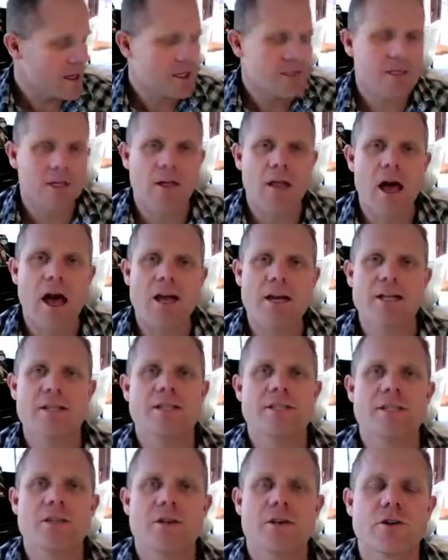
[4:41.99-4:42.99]
It's a lot
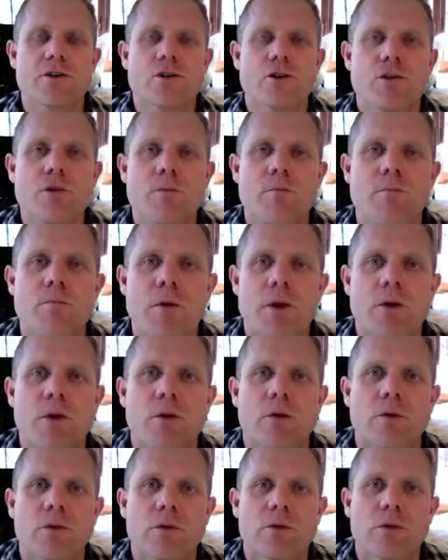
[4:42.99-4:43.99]
easier to
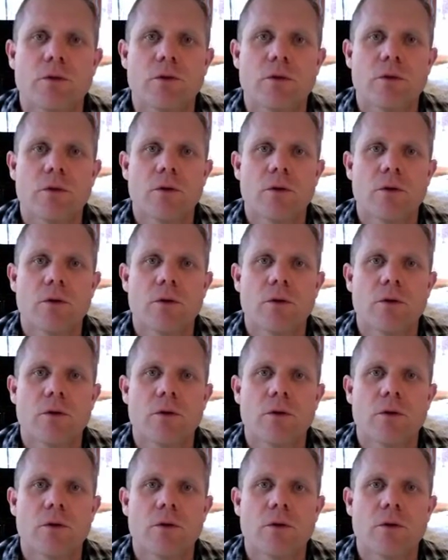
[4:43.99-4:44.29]
build